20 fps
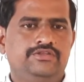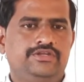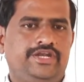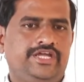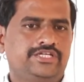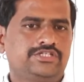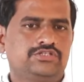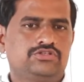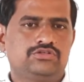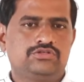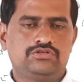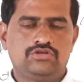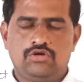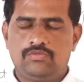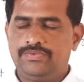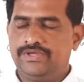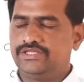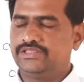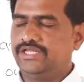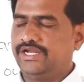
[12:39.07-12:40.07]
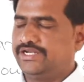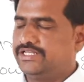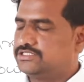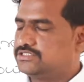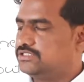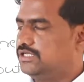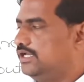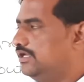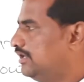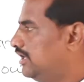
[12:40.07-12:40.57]
next topic that
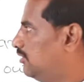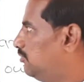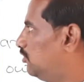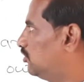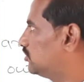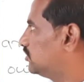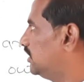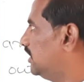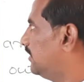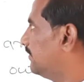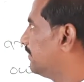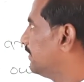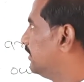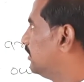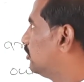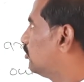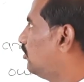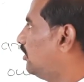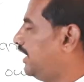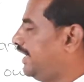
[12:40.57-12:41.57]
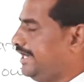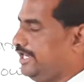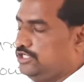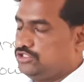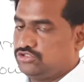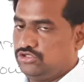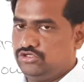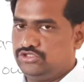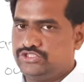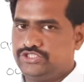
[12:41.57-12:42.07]
is about the
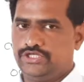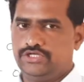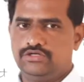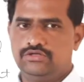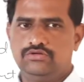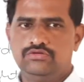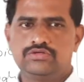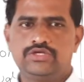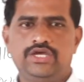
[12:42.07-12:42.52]
colloidal solution.